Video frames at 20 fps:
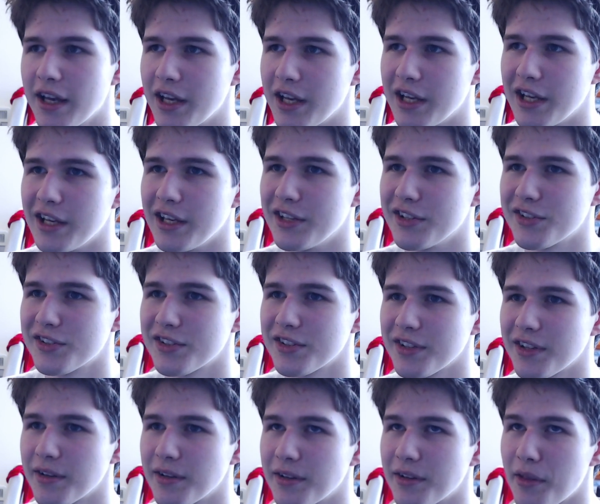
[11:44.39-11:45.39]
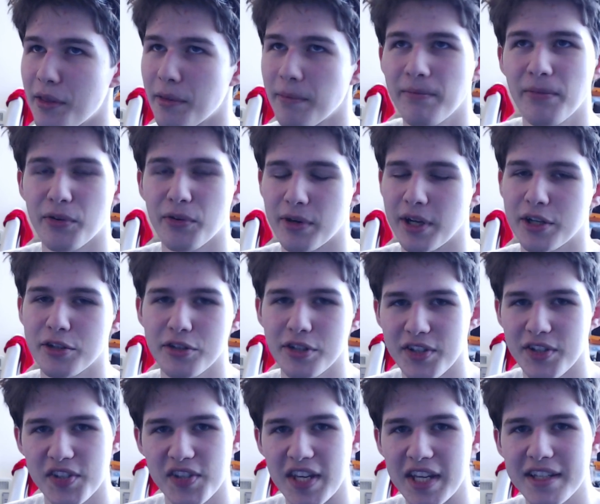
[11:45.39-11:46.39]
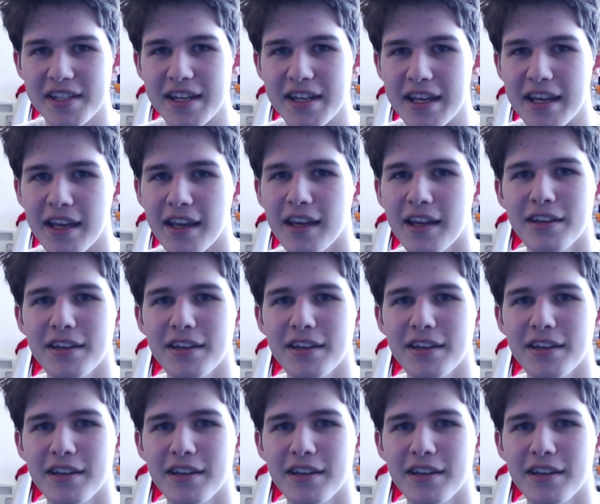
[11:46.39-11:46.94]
is 360.